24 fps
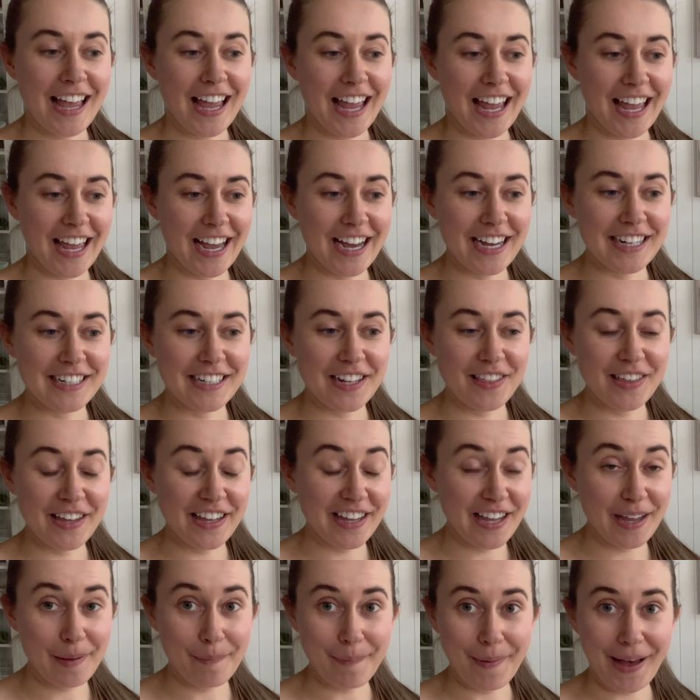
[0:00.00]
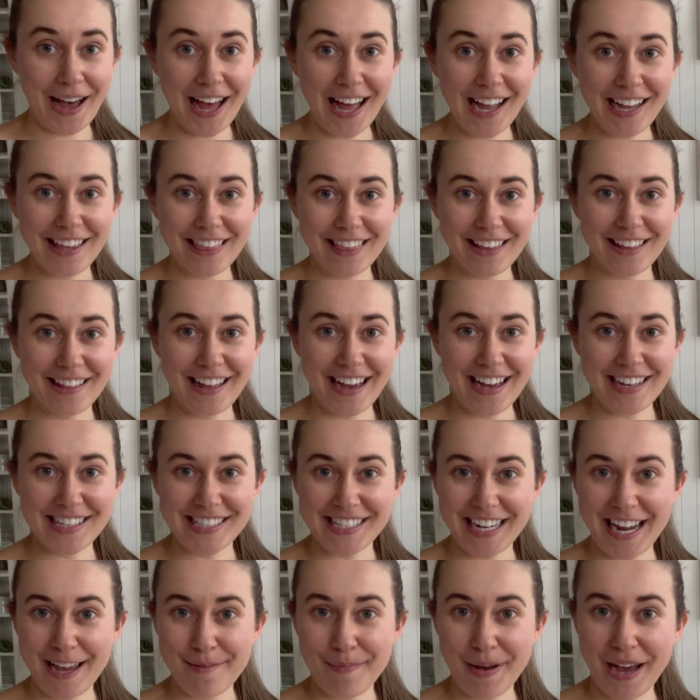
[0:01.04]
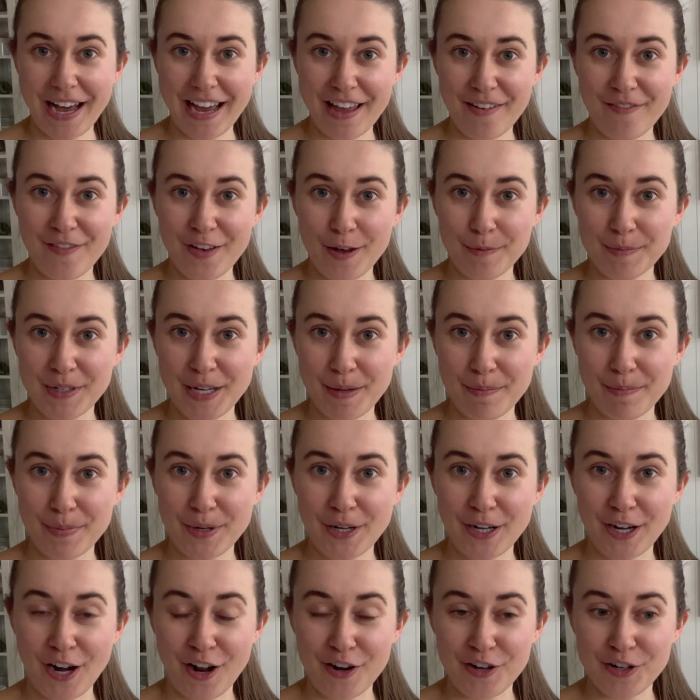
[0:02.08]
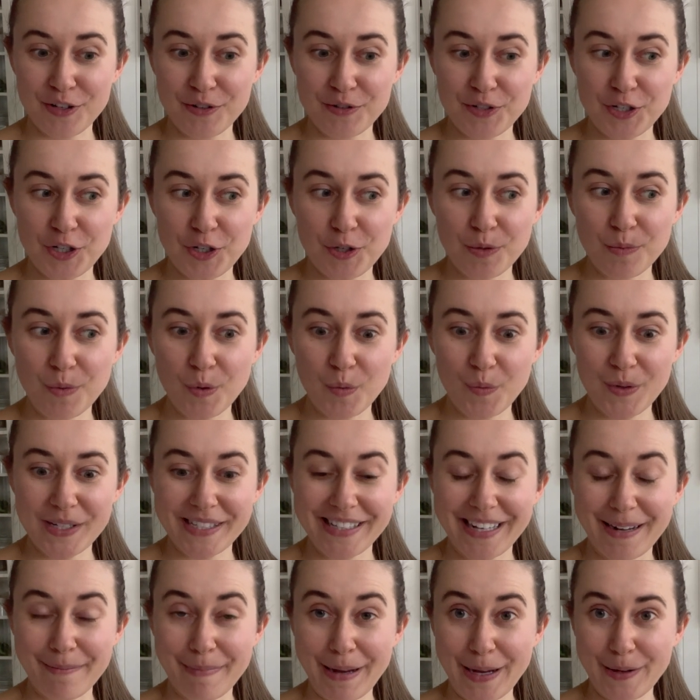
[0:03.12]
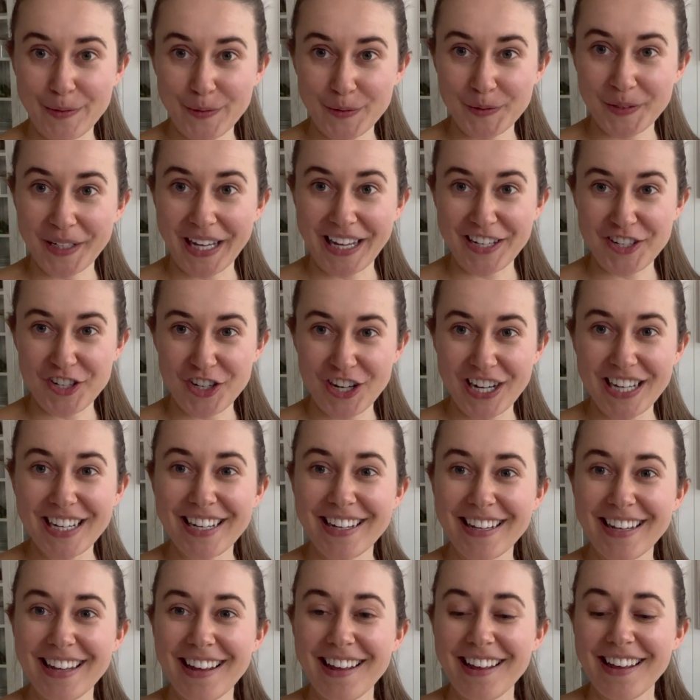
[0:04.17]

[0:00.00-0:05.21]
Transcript: And thinking back, the last time I filmed it and put it on YouTube was in my old kitchen.